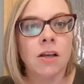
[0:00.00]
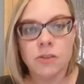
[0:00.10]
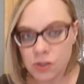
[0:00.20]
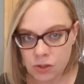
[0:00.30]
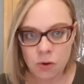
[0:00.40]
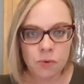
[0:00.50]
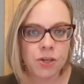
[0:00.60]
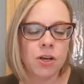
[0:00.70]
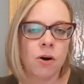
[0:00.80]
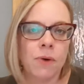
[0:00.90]
So,
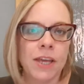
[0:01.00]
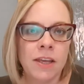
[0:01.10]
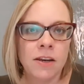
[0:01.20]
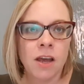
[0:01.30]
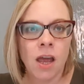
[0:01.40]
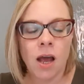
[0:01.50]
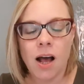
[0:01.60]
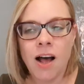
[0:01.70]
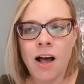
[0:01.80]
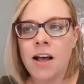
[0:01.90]
you know, in
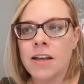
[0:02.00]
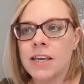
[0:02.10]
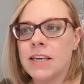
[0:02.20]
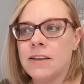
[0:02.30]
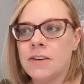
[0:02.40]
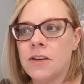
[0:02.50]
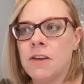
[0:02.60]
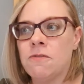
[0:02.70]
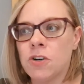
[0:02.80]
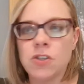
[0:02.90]

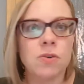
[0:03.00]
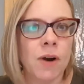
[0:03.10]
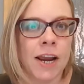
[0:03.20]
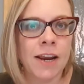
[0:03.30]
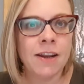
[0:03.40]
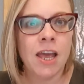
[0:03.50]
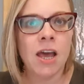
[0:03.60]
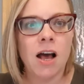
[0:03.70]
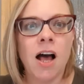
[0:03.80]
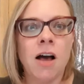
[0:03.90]
1st grade
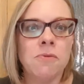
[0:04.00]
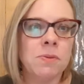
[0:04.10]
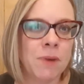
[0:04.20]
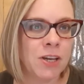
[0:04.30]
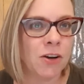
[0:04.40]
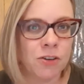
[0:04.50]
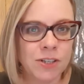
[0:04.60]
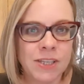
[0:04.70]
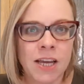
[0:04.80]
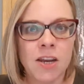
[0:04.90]
with my younger
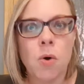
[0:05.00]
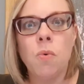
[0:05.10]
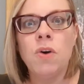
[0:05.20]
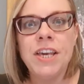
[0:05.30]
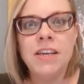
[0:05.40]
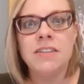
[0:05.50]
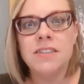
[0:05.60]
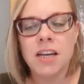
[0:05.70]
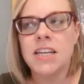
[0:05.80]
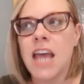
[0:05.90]
son, we
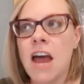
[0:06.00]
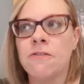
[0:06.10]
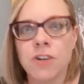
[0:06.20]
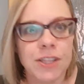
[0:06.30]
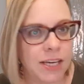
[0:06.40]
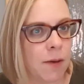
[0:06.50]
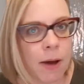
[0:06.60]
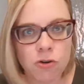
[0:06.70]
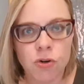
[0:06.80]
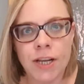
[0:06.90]
studied everything
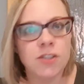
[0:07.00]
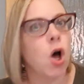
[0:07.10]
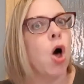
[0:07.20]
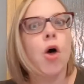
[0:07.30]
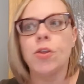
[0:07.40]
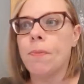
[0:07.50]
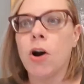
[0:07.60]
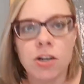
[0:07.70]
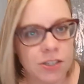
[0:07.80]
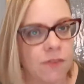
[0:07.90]
about trains, all the
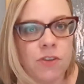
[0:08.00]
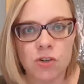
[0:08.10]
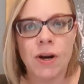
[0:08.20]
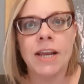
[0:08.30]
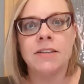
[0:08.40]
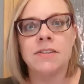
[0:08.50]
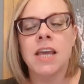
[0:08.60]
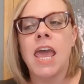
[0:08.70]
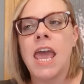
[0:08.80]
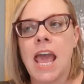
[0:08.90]
parts of the trains.
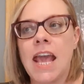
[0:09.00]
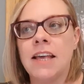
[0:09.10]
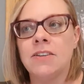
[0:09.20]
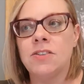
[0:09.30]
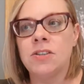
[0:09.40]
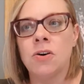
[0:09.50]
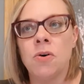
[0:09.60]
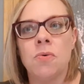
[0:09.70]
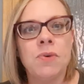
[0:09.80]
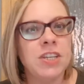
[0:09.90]
And
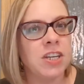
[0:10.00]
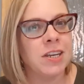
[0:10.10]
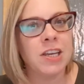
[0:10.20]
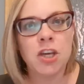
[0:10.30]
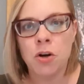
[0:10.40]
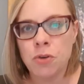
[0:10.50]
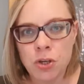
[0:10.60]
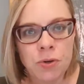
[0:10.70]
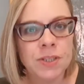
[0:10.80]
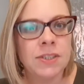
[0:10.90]
so we did, you know,
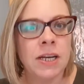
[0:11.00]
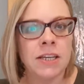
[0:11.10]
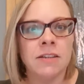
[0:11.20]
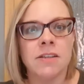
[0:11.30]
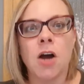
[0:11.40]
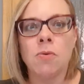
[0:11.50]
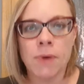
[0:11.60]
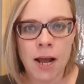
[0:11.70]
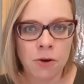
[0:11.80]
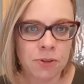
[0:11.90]
unit studies
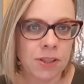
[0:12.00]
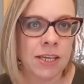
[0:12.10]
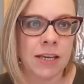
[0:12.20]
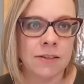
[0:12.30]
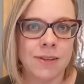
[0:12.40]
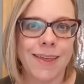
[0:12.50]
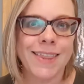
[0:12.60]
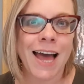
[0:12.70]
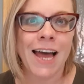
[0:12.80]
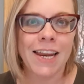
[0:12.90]
around the things
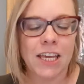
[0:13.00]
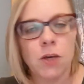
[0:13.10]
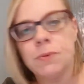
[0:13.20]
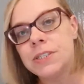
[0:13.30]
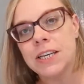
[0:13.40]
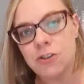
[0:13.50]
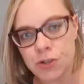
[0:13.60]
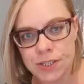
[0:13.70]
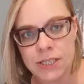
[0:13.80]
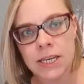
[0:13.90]
that he was
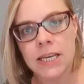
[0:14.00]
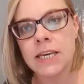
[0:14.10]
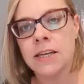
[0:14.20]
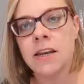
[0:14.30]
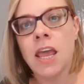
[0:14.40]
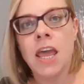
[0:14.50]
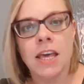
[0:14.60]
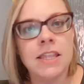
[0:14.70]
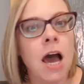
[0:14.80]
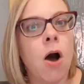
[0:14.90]
interested in.
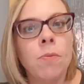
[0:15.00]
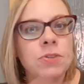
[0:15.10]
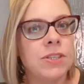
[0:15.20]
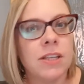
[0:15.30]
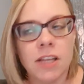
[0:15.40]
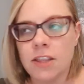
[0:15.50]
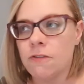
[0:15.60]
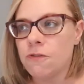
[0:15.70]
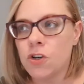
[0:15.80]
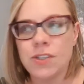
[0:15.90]
That almost like the
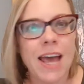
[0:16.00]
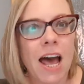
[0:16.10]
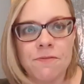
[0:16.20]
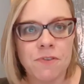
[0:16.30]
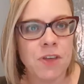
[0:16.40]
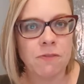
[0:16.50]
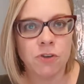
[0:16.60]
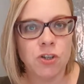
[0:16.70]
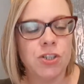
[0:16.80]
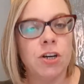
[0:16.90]
first half of that
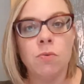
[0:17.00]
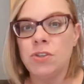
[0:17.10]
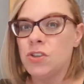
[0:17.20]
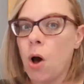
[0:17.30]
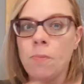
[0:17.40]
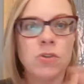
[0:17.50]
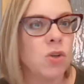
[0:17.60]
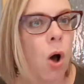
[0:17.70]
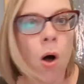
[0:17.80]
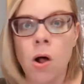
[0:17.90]
first year was almost
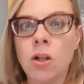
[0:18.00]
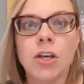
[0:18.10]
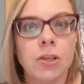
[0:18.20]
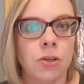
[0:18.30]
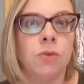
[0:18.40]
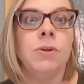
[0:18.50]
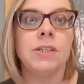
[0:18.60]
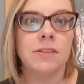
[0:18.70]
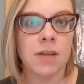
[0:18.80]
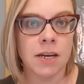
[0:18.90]
all unit
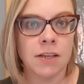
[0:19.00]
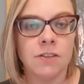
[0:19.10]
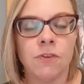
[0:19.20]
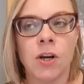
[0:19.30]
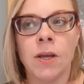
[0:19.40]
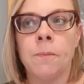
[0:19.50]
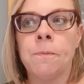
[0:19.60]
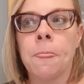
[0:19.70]
studies for him.